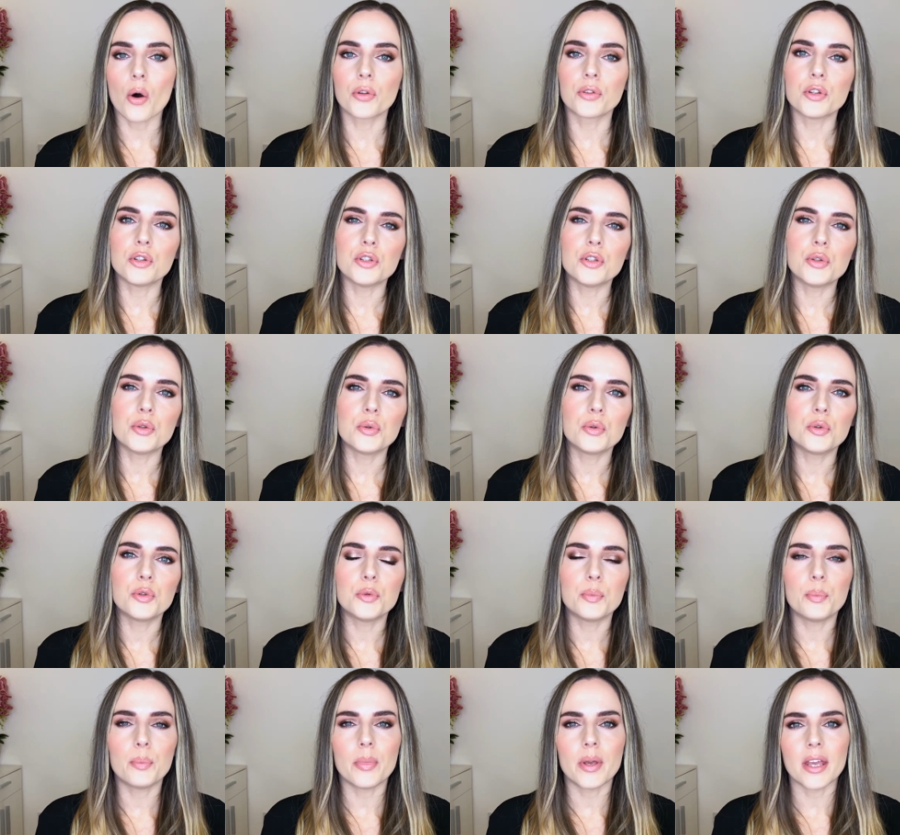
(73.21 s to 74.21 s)
on the
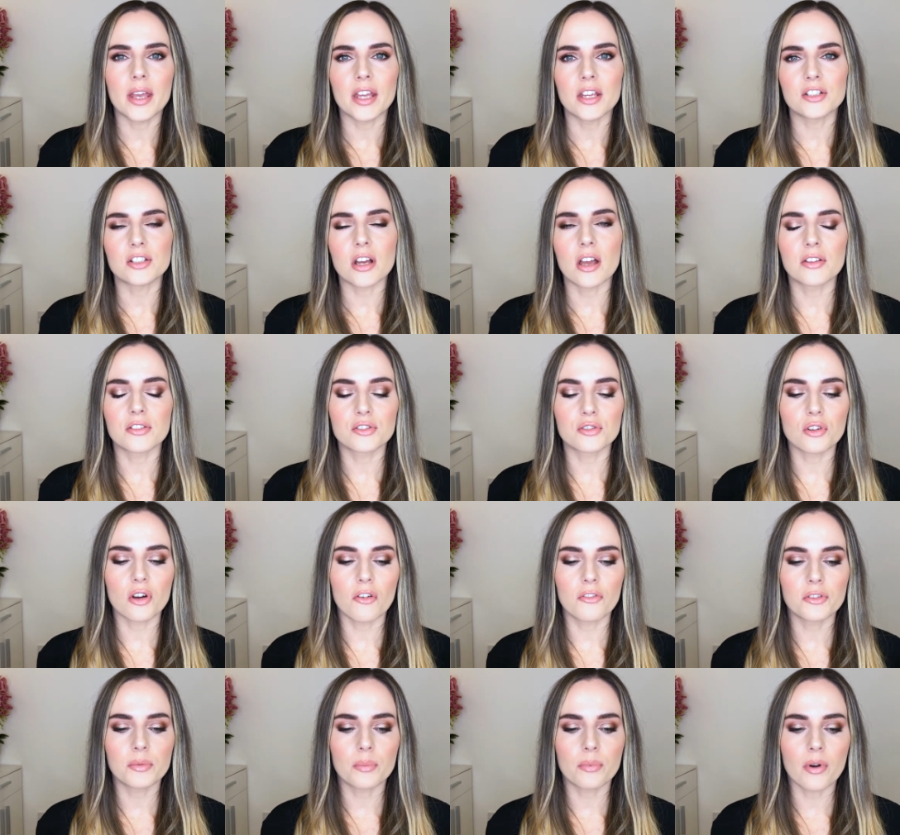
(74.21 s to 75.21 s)
nude, beige and
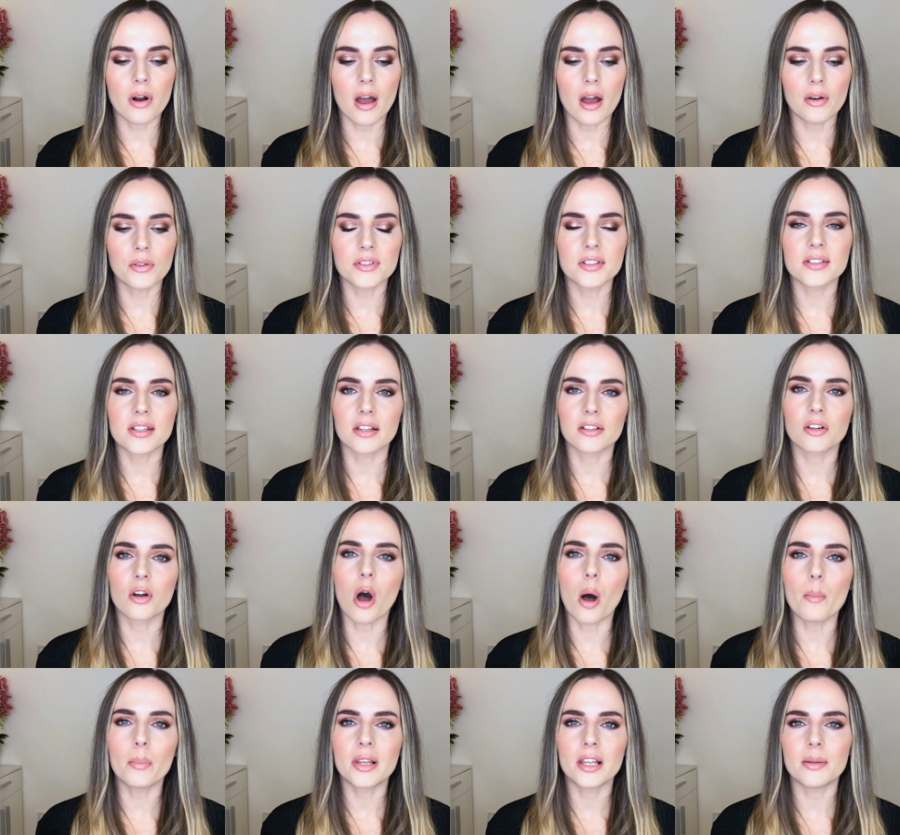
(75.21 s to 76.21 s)
soft browns that
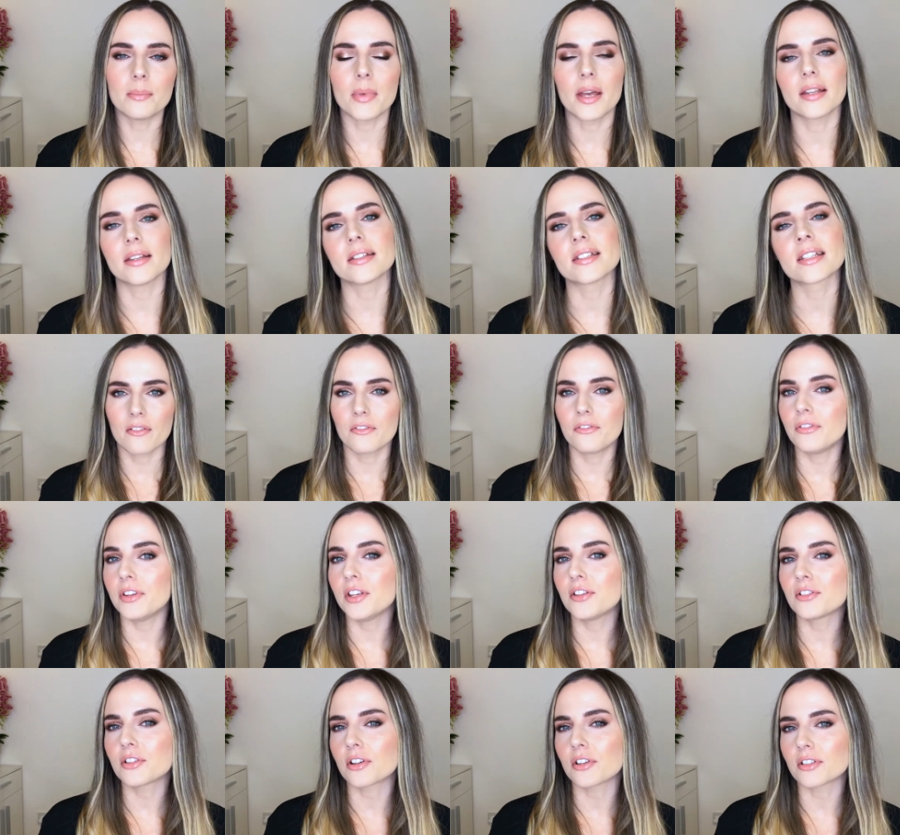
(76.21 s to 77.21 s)
complement
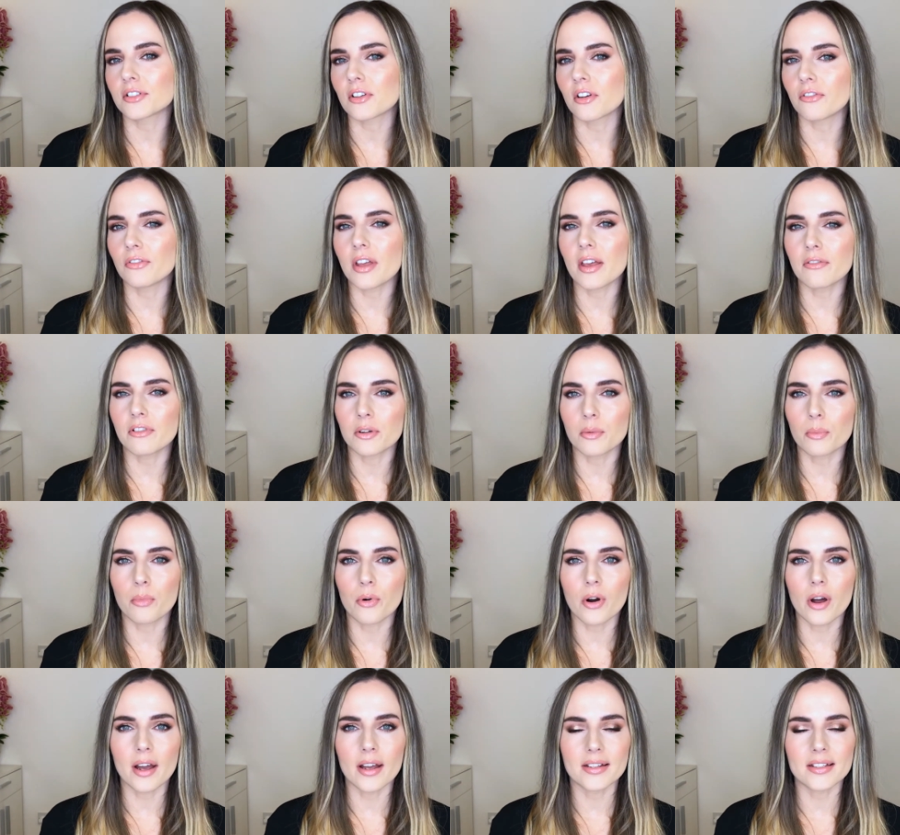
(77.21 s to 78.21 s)
features of every
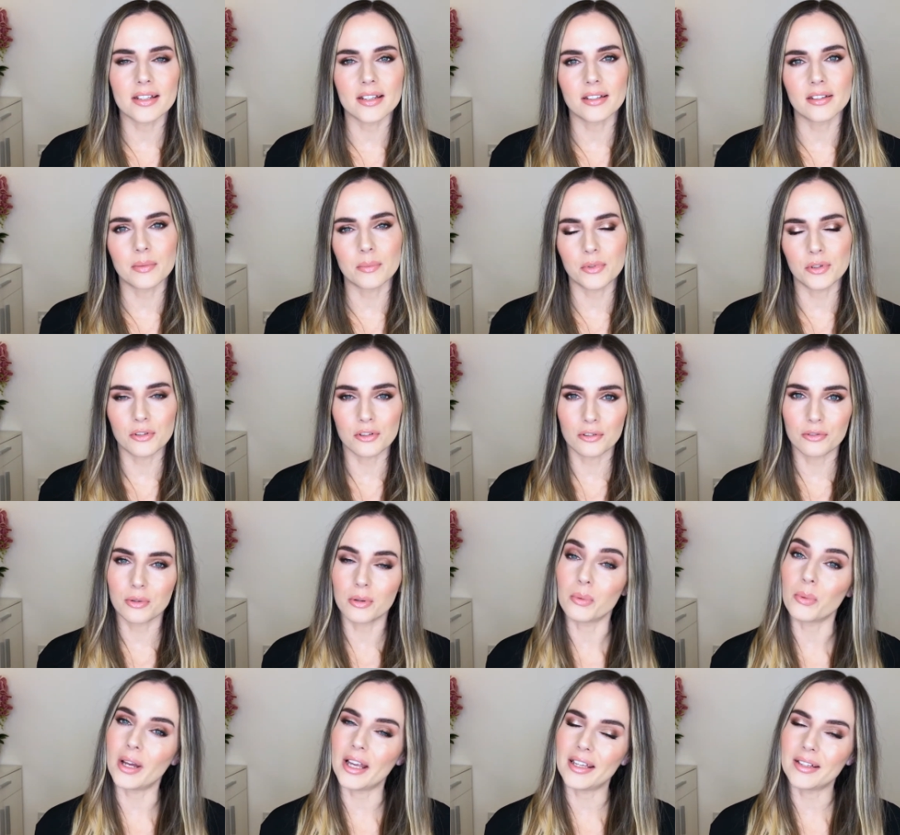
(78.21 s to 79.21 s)
bride in a beautiful
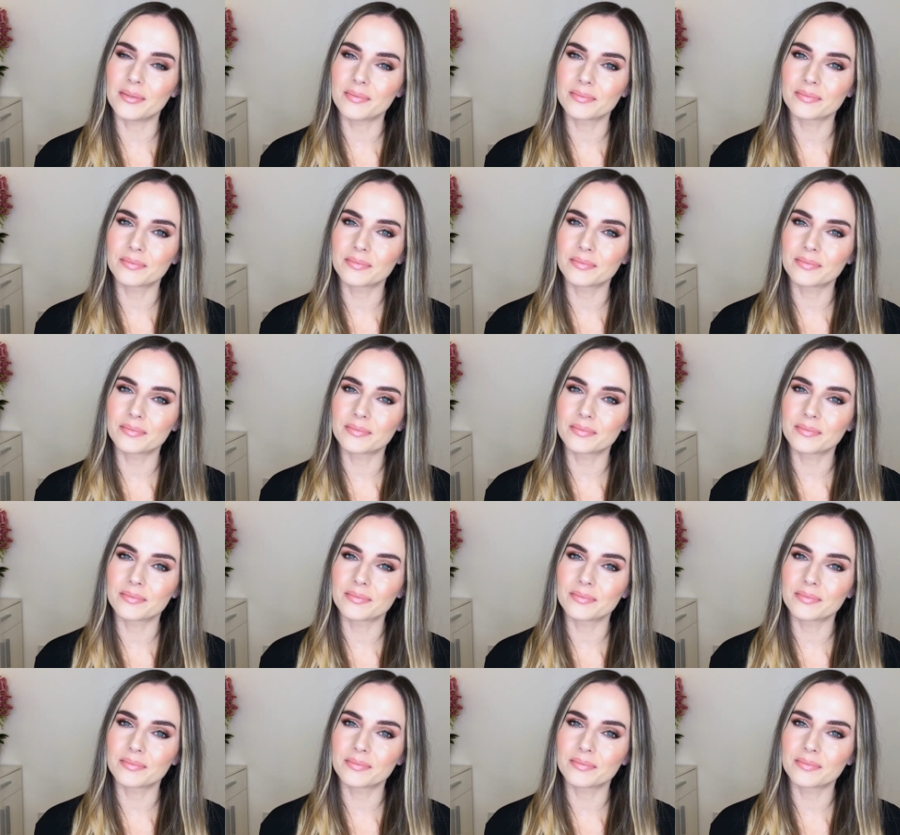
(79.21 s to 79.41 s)
way.